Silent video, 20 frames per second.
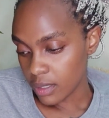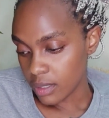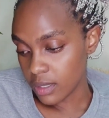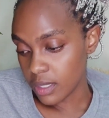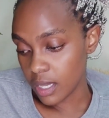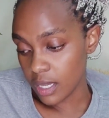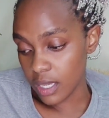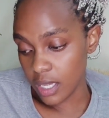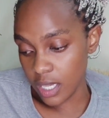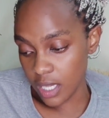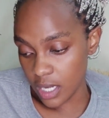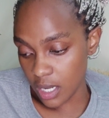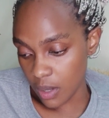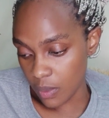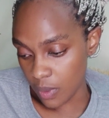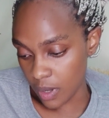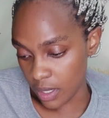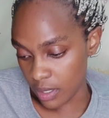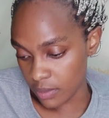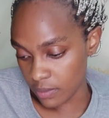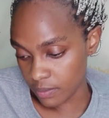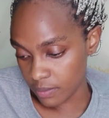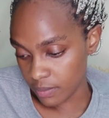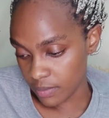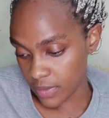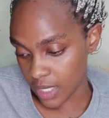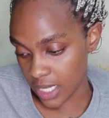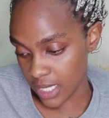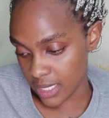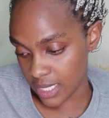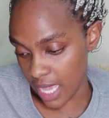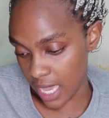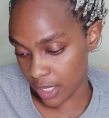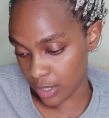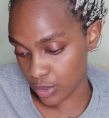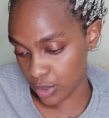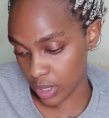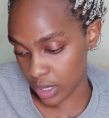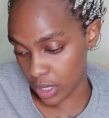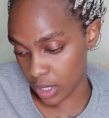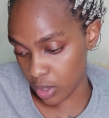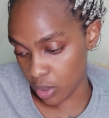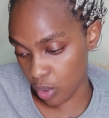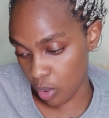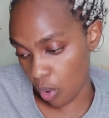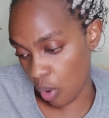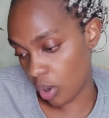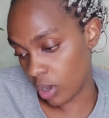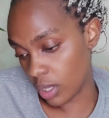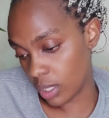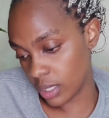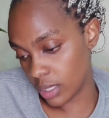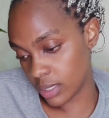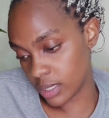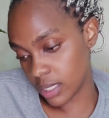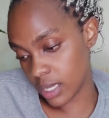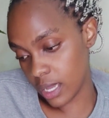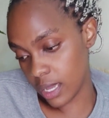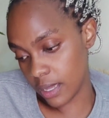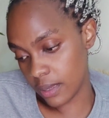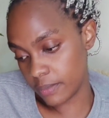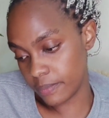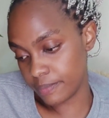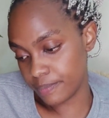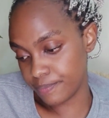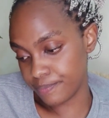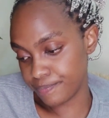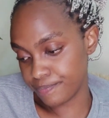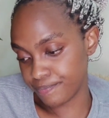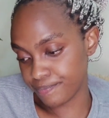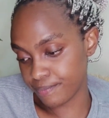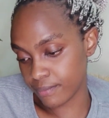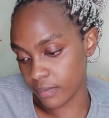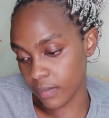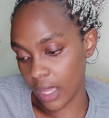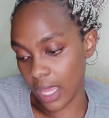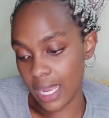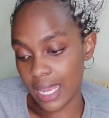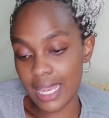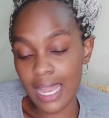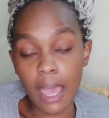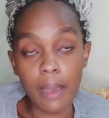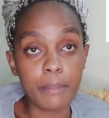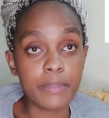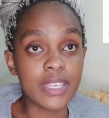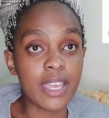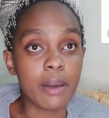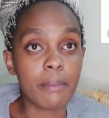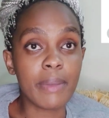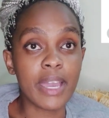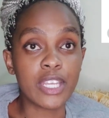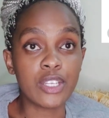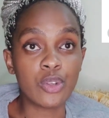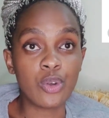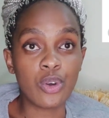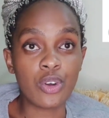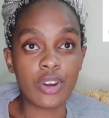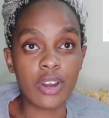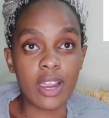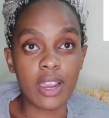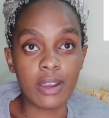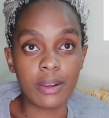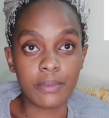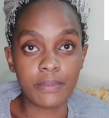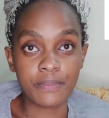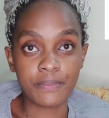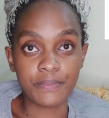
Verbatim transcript: The inner one is actually called um, labia minora.